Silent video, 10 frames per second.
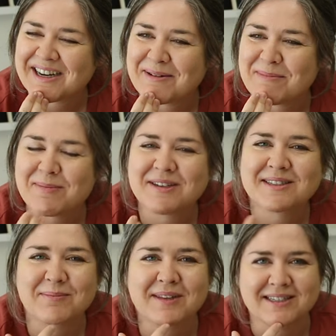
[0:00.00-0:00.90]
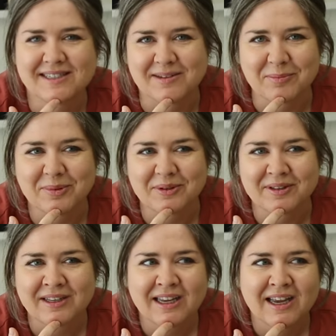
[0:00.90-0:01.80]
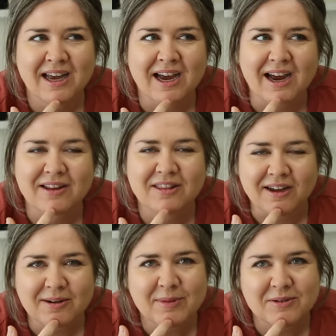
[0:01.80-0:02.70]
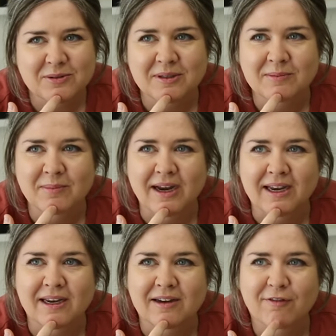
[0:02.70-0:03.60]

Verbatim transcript: uh, maybe something simple. I thought about doing my